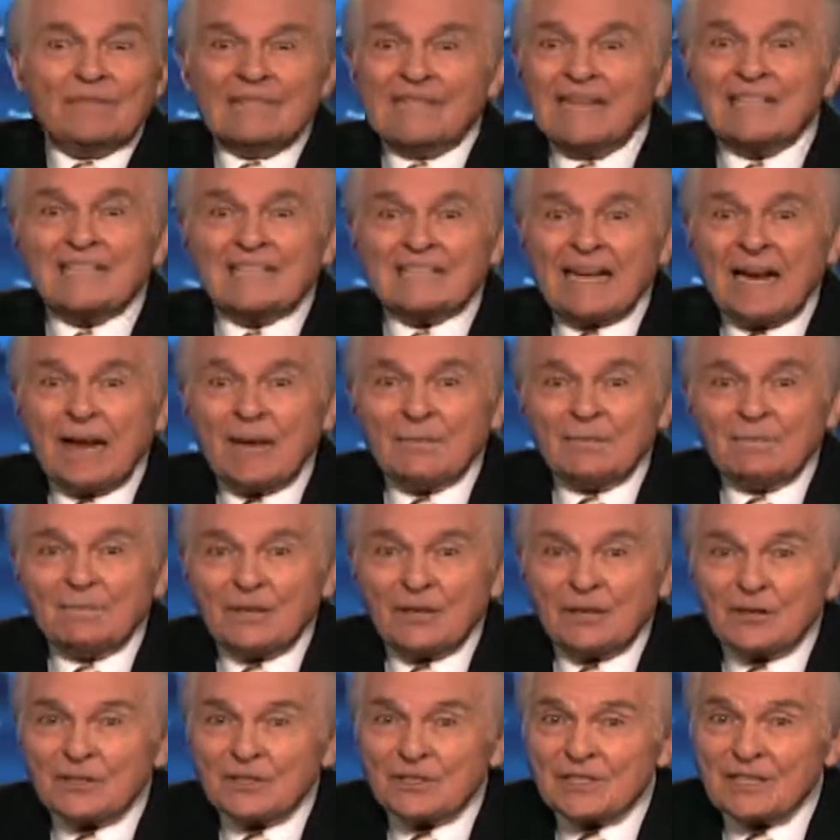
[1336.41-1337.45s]
Next time
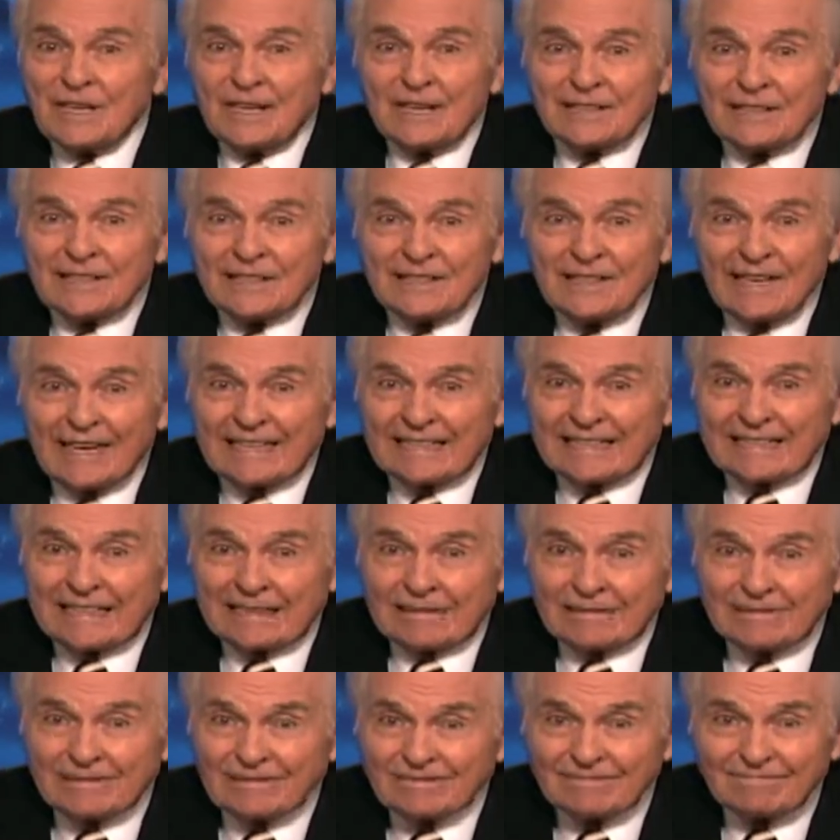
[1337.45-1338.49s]
there's a
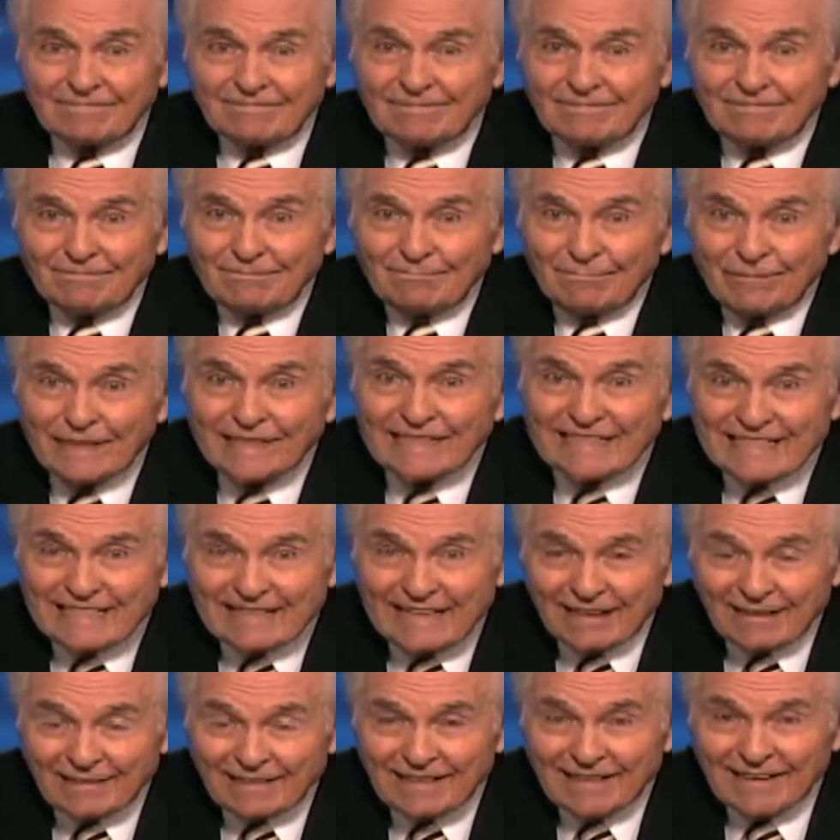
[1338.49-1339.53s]
lightning blitz
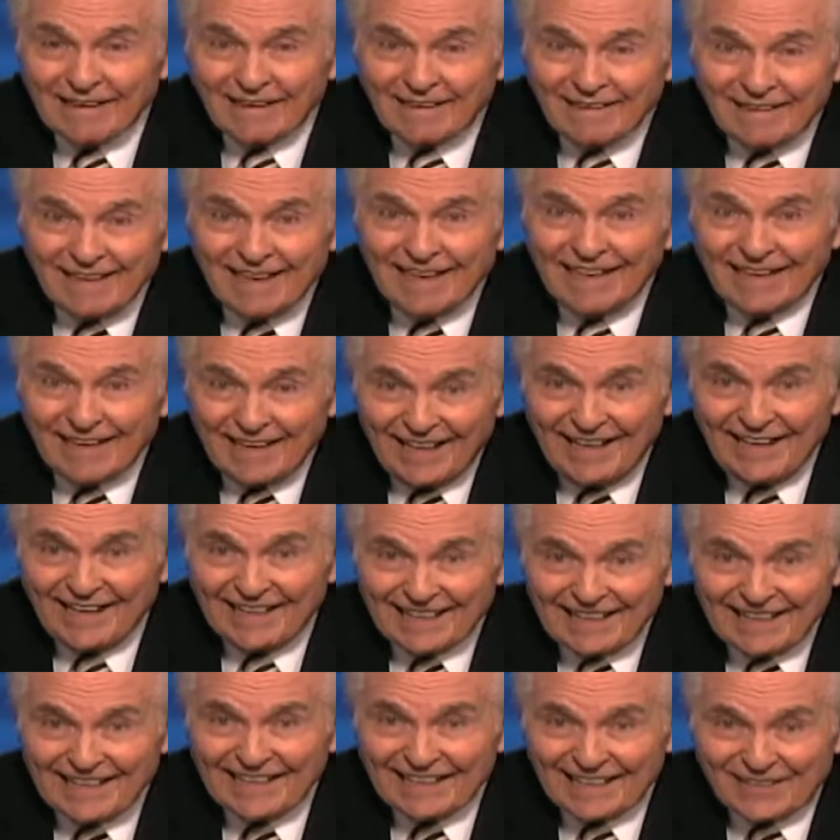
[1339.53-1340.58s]
out there,
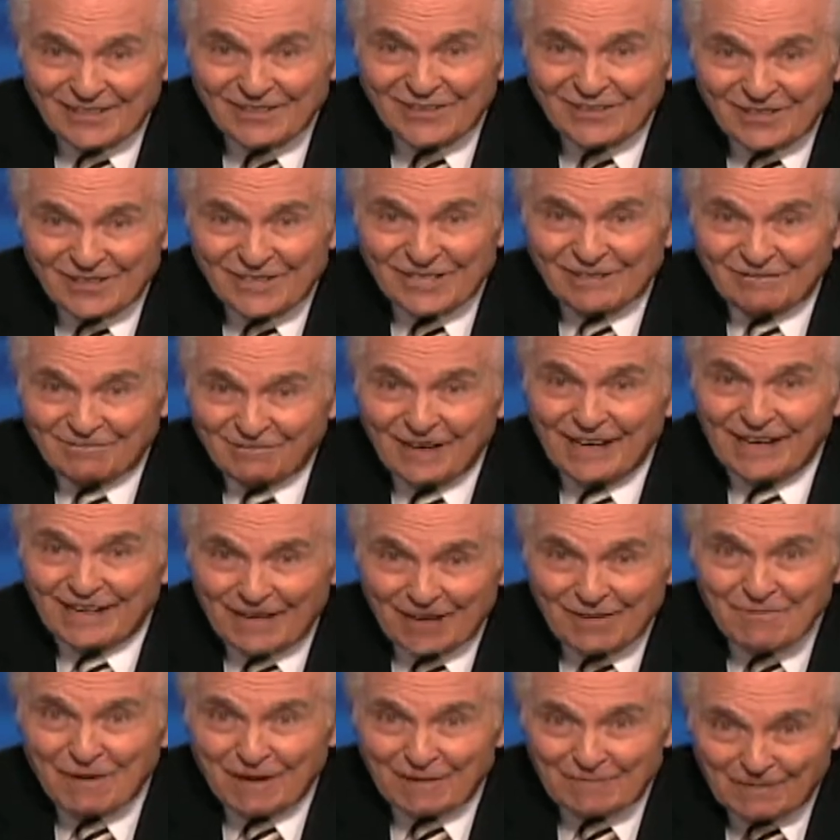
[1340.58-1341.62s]
get on your knees and pray.
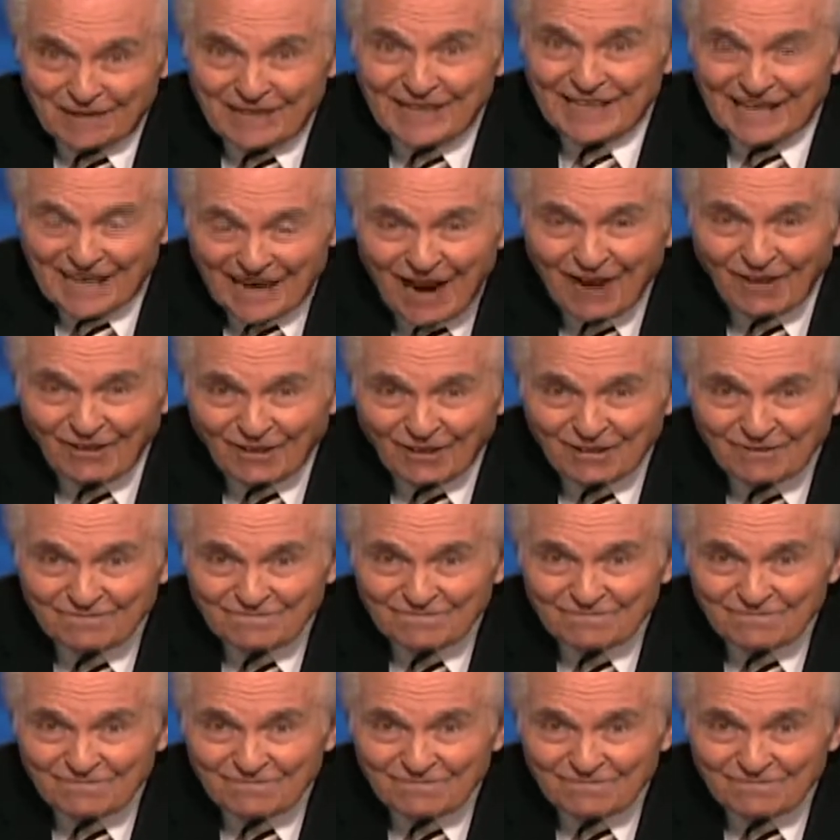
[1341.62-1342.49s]
That might be the hour.